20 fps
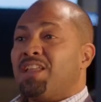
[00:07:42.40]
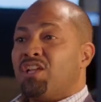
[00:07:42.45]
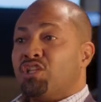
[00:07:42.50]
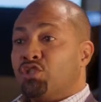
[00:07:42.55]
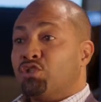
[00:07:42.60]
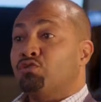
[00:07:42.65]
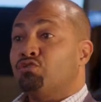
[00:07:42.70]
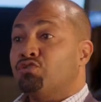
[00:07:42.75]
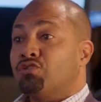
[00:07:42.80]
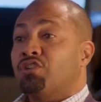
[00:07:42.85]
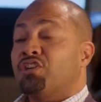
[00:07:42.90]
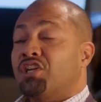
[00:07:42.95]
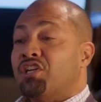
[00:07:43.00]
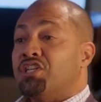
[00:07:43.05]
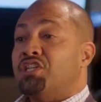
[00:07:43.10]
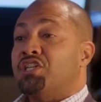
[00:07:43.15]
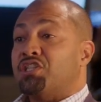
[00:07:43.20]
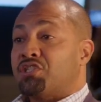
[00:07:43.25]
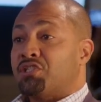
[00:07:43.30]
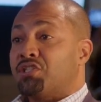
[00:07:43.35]
children are
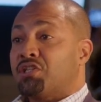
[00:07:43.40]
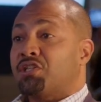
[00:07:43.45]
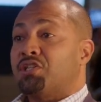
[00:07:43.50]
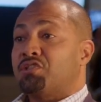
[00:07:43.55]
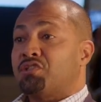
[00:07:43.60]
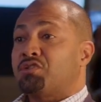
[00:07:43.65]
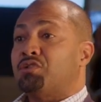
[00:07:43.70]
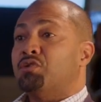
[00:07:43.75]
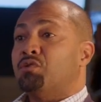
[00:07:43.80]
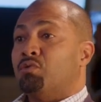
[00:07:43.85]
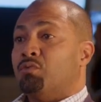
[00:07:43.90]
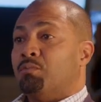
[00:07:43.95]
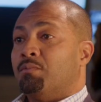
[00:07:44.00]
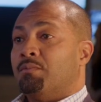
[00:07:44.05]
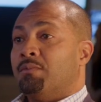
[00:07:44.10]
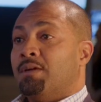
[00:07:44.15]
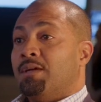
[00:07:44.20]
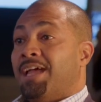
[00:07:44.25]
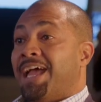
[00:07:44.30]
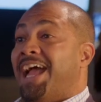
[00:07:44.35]
conditioned to consume
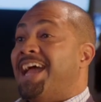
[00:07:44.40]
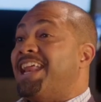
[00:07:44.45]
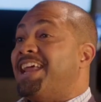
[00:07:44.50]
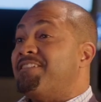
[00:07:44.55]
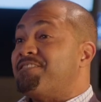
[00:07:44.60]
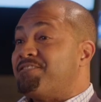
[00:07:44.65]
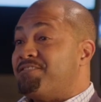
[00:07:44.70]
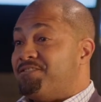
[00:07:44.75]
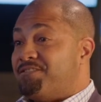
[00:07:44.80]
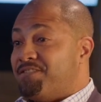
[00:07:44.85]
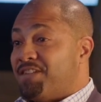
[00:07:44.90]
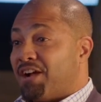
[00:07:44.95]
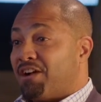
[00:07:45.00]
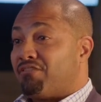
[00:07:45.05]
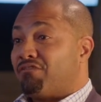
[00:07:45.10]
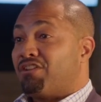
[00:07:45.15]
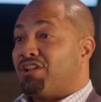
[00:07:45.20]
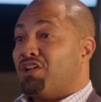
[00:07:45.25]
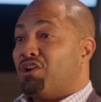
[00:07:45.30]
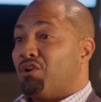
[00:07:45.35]
at a
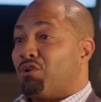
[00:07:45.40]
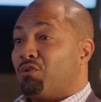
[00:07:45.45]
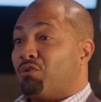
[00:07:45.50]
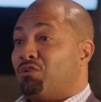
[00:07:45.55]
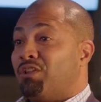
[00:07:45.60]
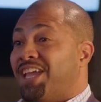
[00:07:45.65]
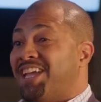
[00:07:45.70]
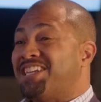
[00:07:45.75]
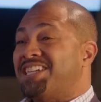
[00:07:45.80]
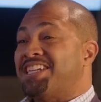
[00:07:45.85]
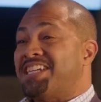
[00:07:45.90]
very early age.